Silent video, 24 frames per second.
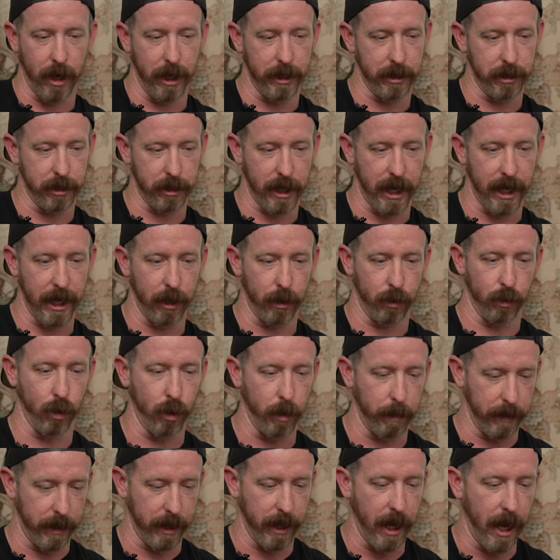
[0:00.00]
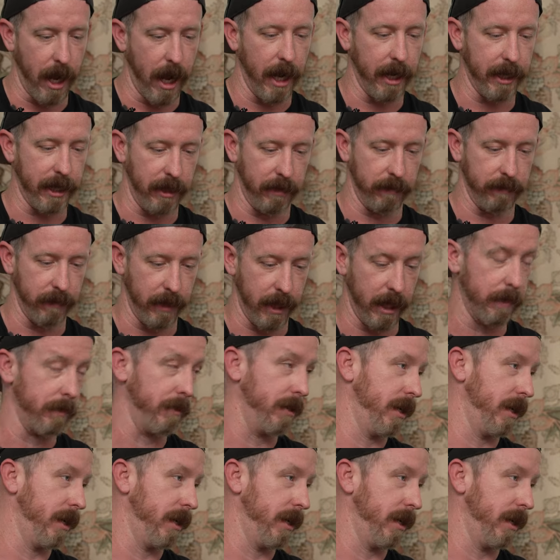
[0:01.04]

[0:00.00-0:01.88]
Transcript: I just kind of grew up in a hockey family.